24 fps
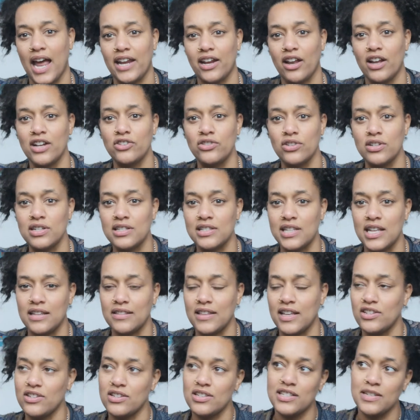And I just think
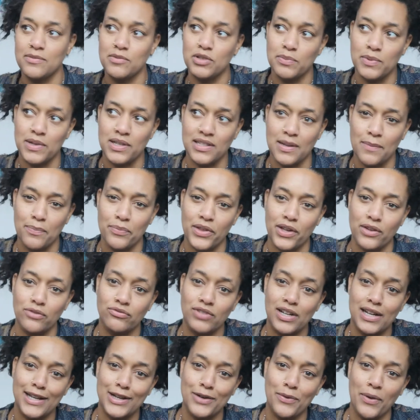there just seems to be something
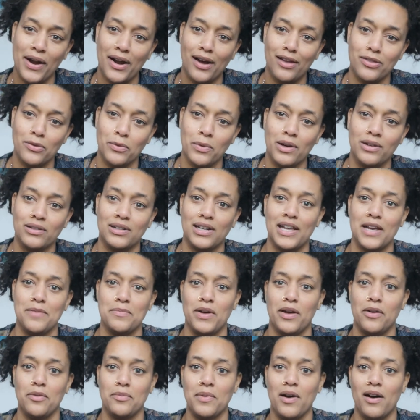really quite otherworldly
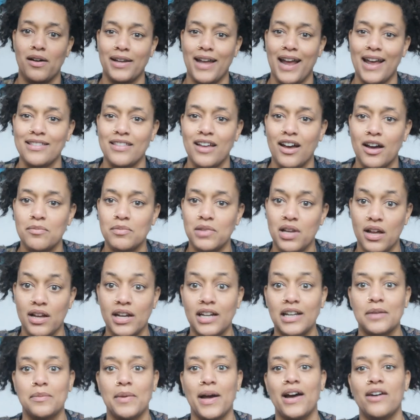about Margate that I'm
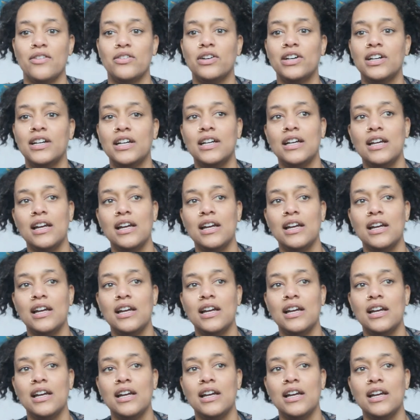learning about.